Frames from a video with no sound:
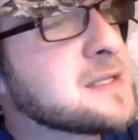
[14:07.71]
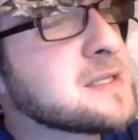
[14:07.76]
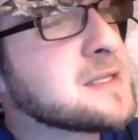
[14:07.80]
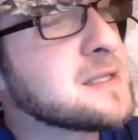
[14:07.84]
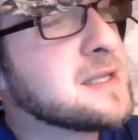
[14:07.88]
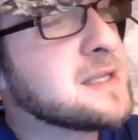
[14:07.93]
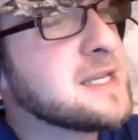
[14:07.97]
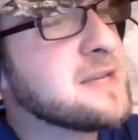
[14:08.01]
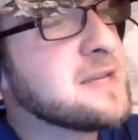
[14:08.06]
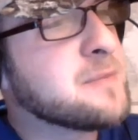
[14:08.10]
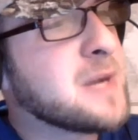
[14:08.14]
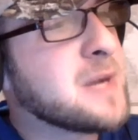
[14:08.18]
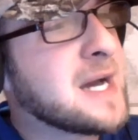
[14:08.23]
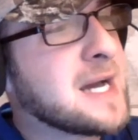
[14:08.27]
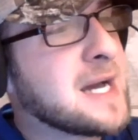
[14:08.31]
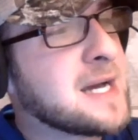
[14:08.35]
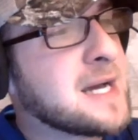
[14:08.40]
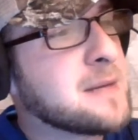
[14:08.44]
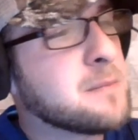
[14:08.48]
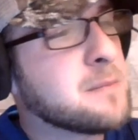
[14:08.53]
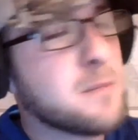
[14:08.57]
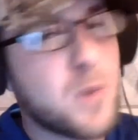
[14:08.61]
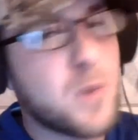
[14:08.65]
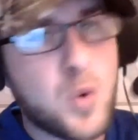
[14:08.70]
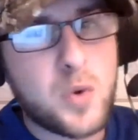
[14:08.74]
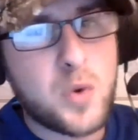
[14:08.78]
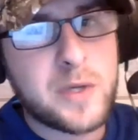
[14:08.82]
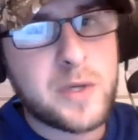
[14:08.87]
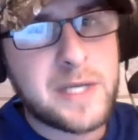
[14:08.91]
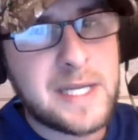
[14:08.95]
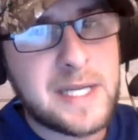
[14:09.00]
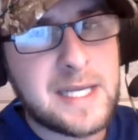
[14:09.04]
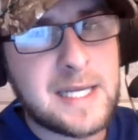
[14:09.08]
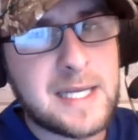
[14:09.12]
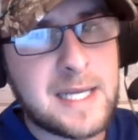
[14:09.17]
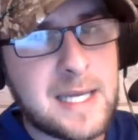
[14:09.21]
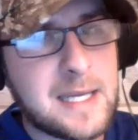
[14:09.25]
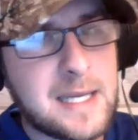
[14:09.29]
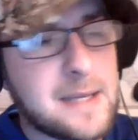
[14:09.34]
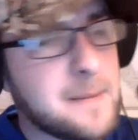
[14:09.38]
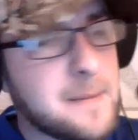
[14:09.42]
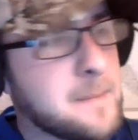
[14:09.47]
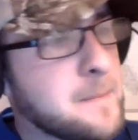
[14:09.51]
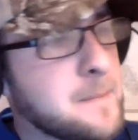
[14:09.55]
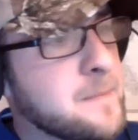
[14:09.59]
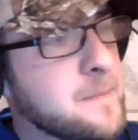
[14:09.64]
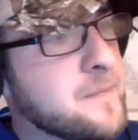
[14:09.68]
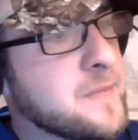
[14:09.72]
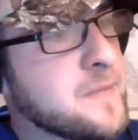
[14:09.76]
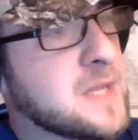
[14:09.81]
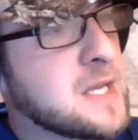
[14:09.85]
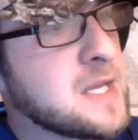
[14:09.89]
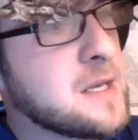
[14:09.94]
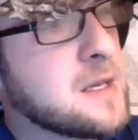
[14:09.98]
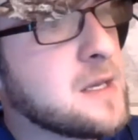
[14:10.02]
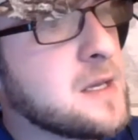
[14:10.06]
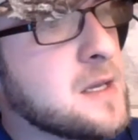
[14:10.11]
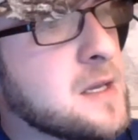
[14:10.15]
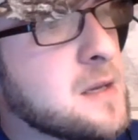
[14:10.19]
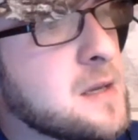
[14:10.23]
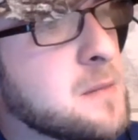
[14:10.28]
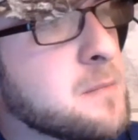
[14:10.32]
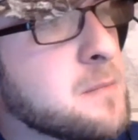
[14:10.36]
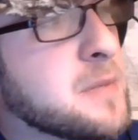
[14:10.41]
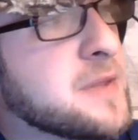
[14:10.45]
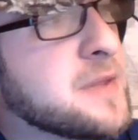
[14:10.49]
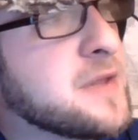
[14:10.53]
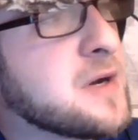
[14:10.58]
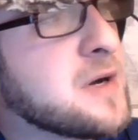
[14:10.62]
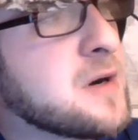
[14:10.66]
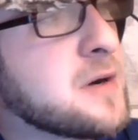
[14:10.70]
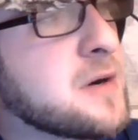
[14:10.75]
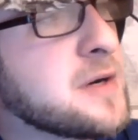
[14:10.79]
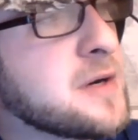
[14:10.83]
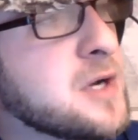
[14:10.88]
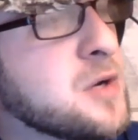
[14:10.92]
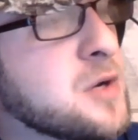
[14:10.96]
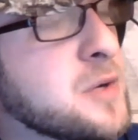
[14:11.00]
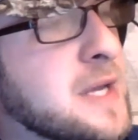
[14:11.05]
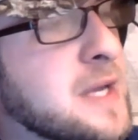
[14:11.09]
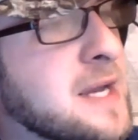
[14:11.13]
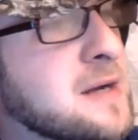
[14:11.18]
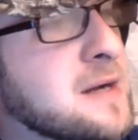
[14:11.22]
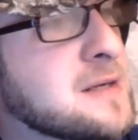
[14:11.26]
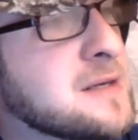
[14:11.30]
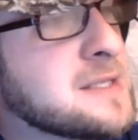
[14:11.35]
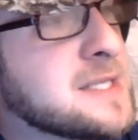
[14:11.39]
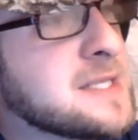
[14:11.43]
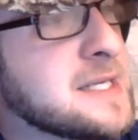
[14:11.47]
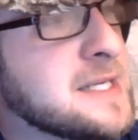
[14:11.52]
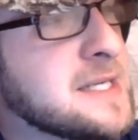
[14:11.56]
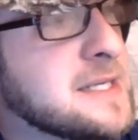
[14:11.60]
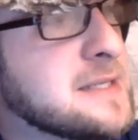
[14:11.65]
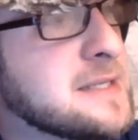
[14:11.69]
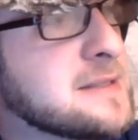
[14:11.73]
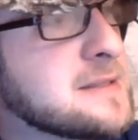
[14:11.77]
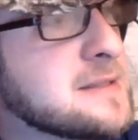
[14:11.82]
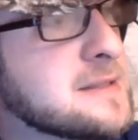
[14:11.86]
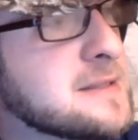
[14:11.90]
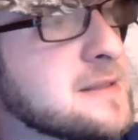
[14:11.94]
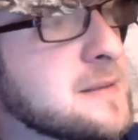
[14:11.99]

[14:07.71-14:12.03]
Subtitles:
to leave behind more DNA. But there are no guarantees.